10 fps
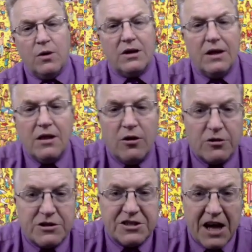Well, hello,
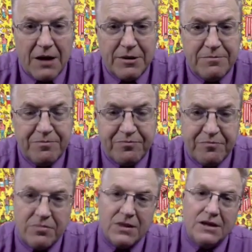Christian Academy.
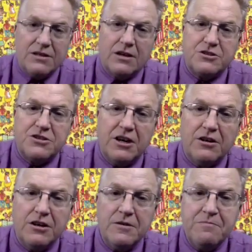Dr. Shell
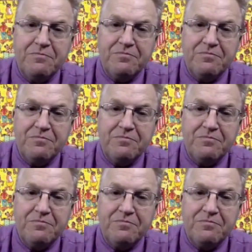here.